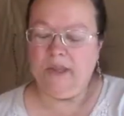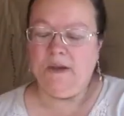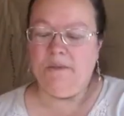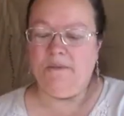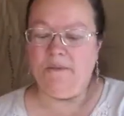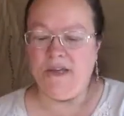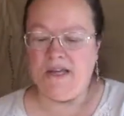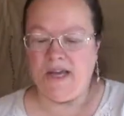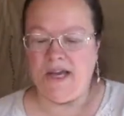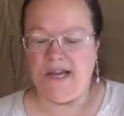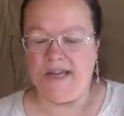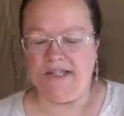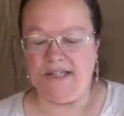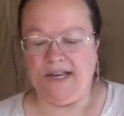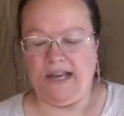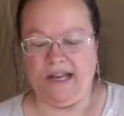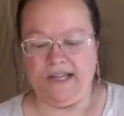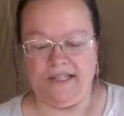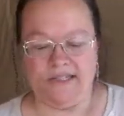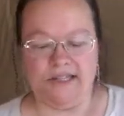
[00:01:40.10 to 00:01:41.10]
because it
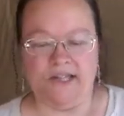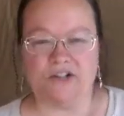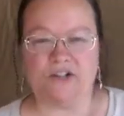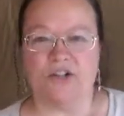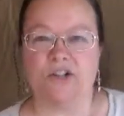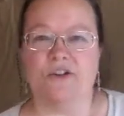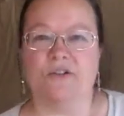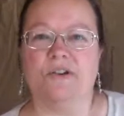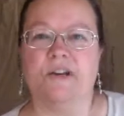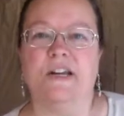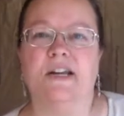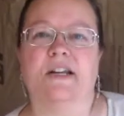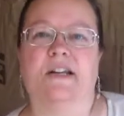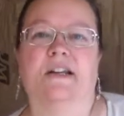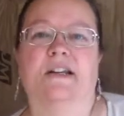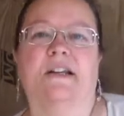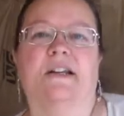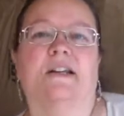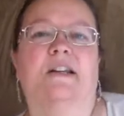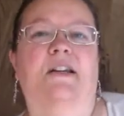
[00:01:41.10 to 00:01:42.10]
has such a unique
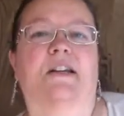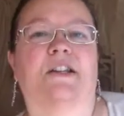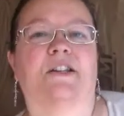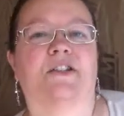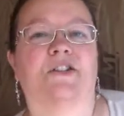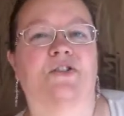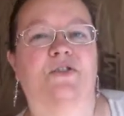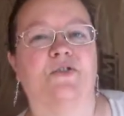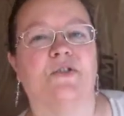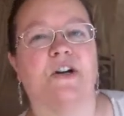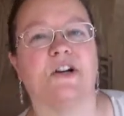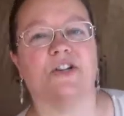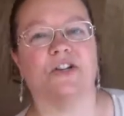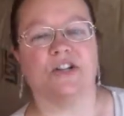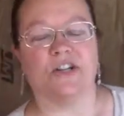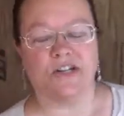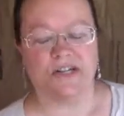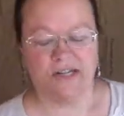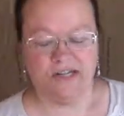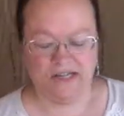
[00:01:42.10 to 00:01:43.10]

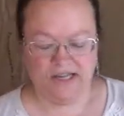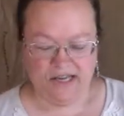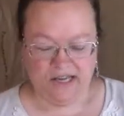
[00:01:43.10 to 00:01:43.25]
construction.